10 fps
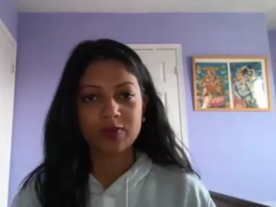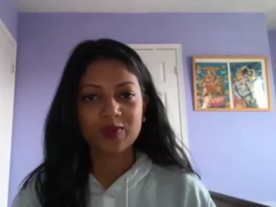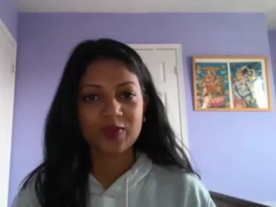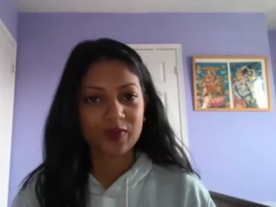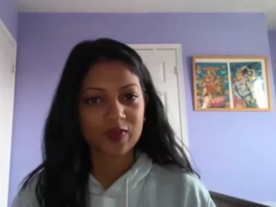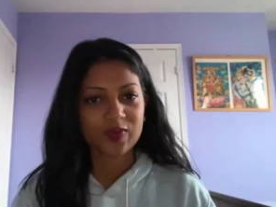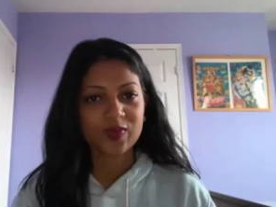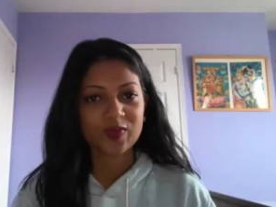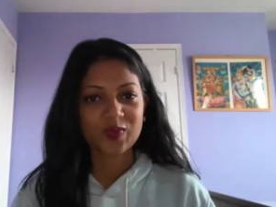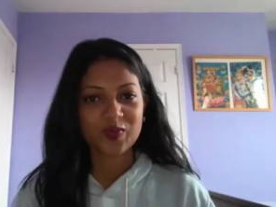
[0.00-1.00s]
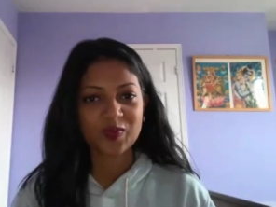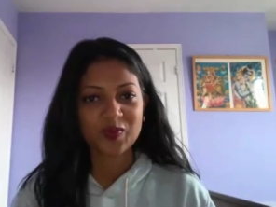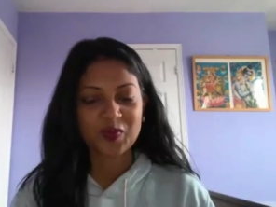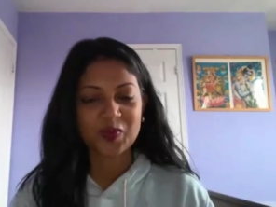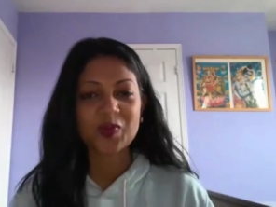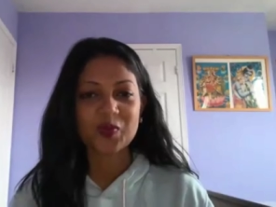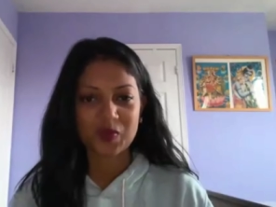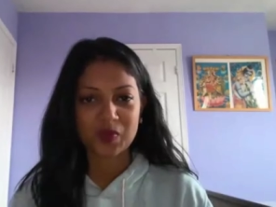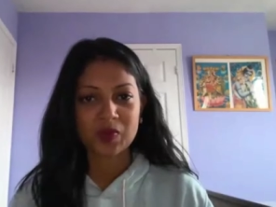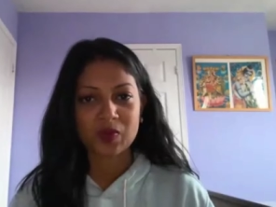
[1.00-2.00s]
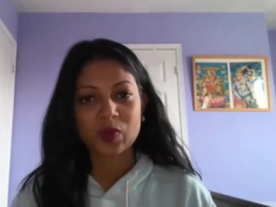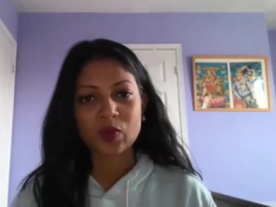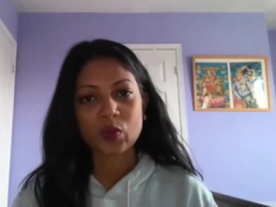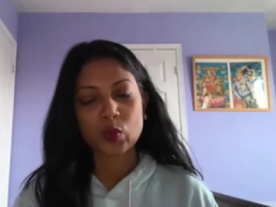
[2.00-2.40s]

then you do it. Just put your